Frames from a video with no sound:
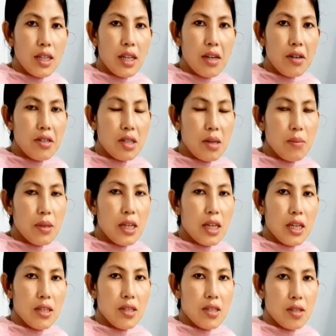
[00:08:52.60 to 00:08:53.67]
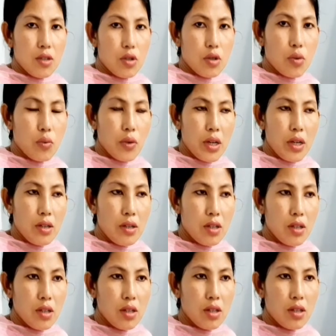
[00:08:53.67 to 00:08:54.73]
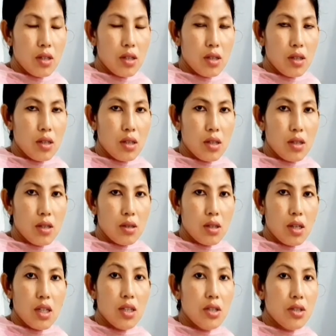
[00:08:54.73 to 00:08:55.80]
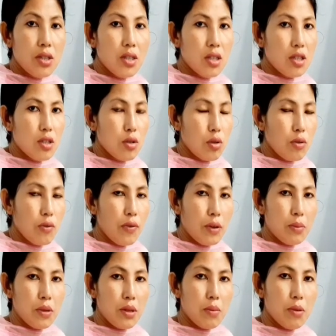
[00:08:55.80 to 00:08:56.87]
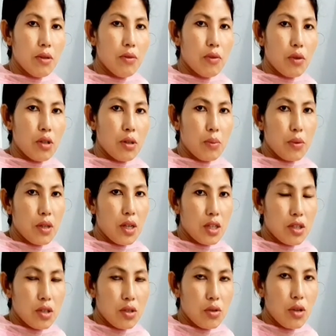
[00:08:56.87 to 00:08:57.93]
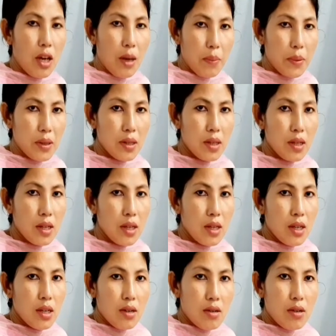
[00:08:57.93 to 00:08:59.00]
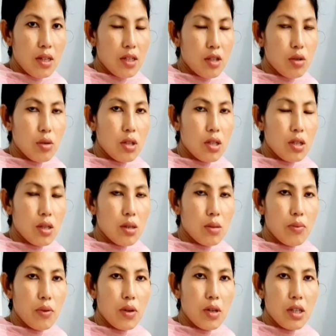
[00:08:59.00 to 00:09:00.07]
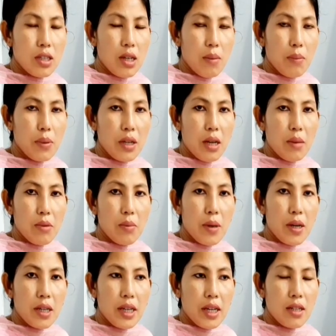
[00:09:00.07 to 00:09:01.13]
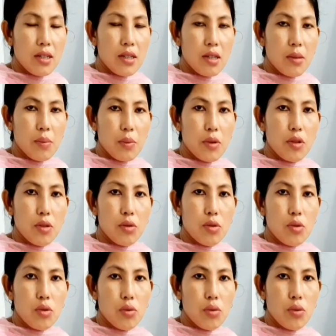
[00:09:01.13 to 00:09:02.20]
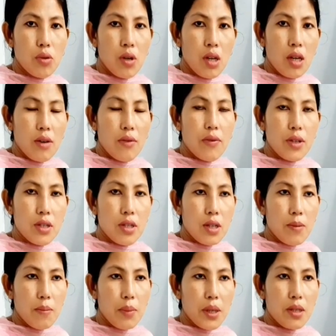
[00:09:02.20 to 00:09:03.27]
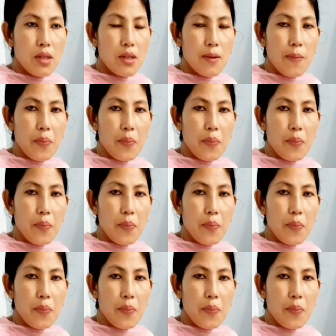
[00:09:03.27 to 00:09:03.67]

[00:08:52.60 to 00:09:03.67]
there are some cases where the condition is not favorable for reproduction to happen, right? So for example, amoeba can reproduce through fission, but